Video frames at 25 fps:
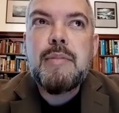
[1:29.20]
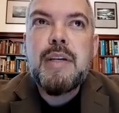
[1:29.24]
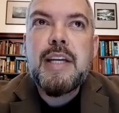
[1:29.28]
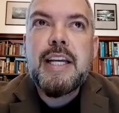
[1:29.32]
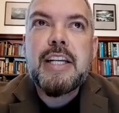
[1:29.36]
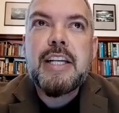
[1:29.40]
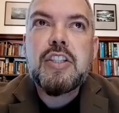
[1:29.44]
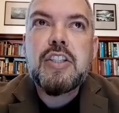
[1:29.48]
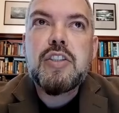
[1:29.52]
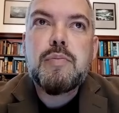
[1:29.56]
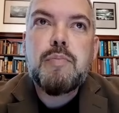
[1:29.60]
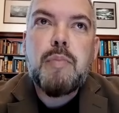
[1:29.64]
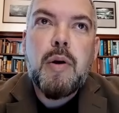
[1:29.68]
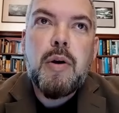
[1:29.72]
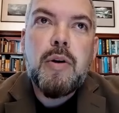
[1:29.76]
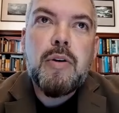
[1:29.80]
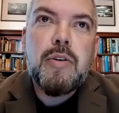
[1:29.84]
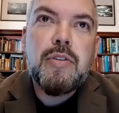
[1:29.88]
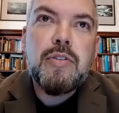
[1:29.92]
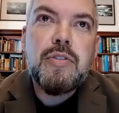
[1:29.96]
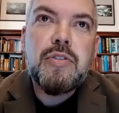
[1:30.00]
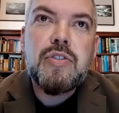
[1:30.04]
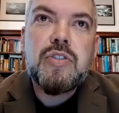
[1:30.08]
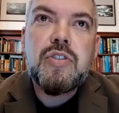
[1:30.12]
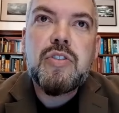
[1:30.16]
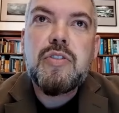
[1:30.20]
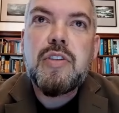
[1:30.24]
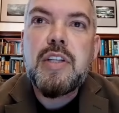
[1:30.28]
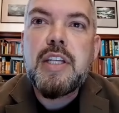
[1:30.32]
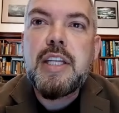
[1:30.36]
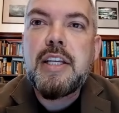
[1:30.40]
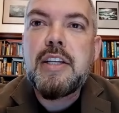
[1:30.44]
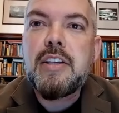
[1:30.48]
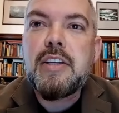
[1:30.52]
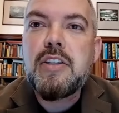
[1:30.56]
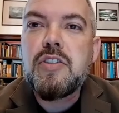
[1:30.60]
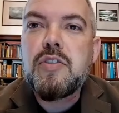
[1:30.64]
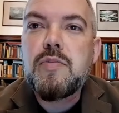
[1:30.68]
expose
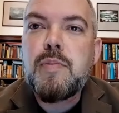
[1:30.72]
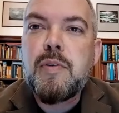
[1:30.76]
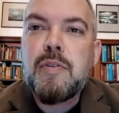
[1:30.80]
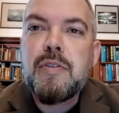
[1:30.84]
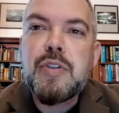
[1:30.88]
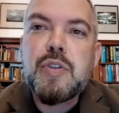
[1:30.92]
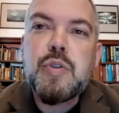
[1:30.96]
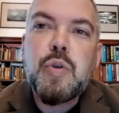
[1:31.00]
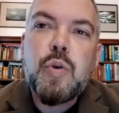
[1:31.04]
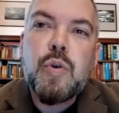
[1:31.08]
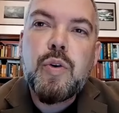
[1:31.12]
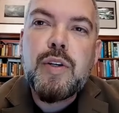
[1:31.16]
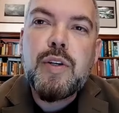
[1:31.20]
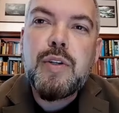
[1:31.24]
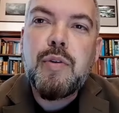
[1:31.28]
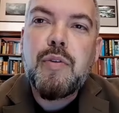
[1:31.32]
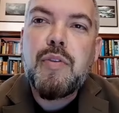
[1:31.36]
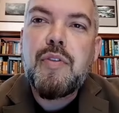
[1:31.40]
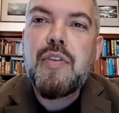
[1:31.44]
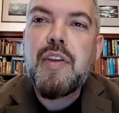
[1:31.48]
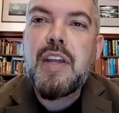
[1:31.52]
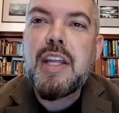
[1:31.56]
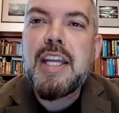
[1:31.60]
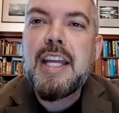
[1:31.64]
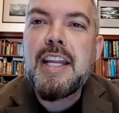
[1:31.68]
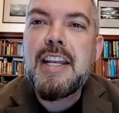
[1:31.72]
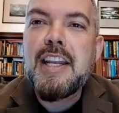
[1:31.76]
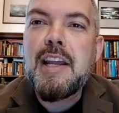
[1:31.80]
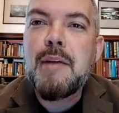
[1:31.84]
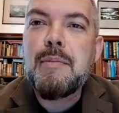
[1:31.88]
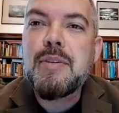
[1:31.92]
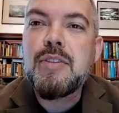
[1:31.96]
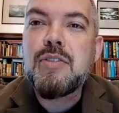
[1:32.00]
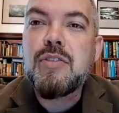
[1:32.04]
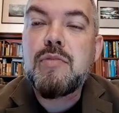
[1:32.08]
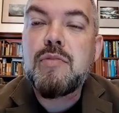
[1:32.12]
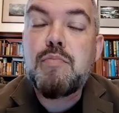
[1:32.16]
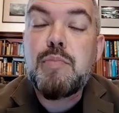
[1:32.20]
the conspiratorial thinking that
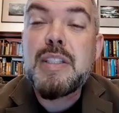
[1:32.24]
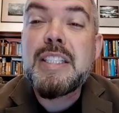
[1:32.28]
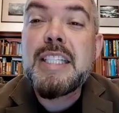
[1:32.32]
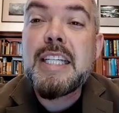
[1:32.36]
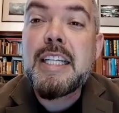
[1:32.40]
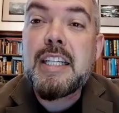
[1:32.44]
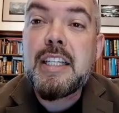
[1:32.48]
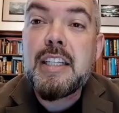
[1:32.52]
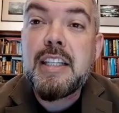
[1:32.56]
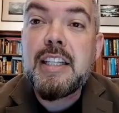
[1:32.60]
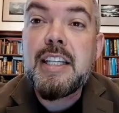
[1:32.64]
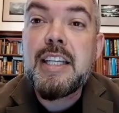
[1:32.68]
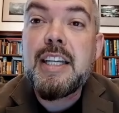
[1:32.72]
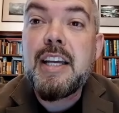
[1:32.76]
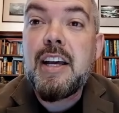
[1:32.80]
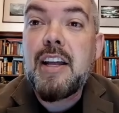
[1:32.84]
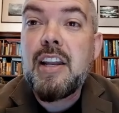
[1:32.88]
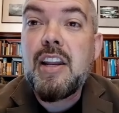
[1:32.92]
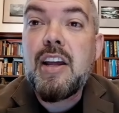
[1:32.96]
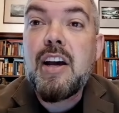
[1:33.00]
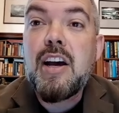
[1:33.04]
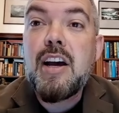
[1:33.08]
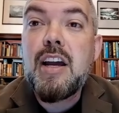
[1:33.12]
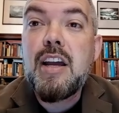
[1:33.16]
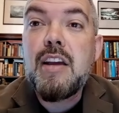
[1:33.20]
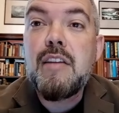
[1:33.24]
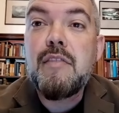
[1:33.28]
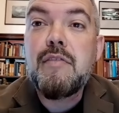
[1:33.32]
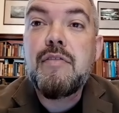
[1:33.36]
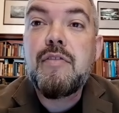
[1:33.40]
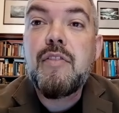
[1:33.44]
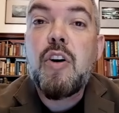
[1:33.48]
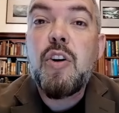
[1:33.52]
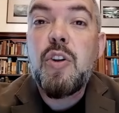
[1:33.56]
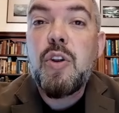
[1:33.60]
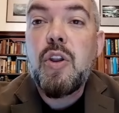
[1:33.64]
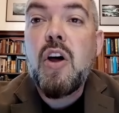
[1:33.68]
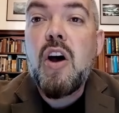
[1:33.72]
was particularly alive
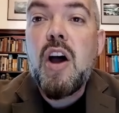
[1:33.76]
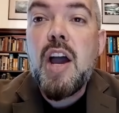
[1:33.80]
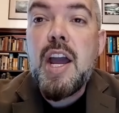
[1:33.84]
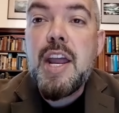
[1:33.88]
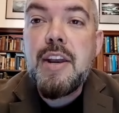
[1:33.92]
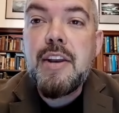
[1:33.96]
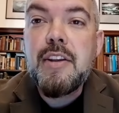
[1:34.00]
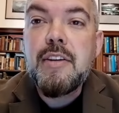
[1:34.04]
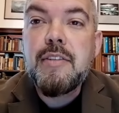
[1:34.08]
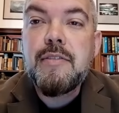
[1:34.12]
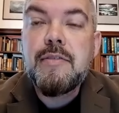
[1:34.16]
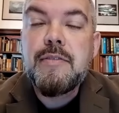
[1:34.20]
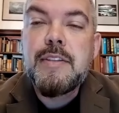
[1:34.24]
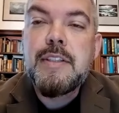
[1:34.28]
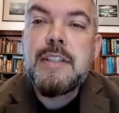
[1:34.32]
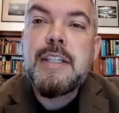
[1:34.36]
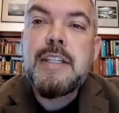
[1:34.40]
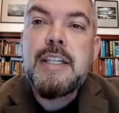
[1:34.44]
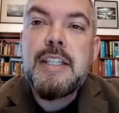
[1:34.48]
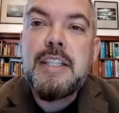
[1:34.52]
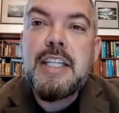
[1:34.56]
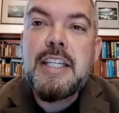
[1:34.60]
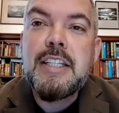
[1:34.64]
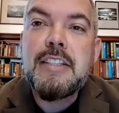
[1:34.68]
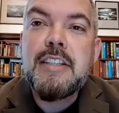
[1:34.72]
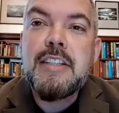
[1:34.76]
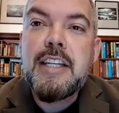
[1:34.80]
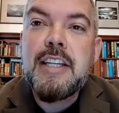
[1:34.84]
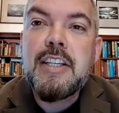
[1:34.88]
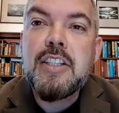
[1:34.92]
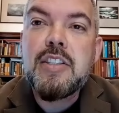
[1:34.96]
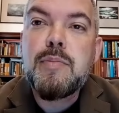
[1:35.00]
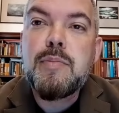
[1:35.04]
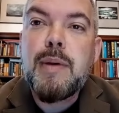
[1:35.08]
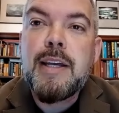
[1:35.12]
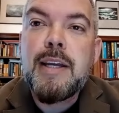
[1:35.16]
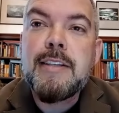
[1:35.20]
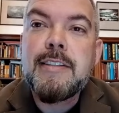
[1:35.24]
online, the internet
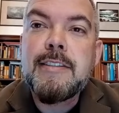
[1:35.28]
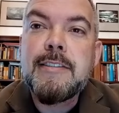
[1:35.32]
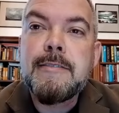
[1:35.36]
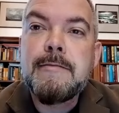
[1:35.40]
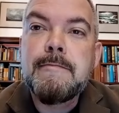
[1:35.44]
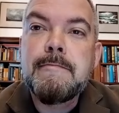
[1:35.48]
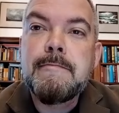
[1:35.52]
space.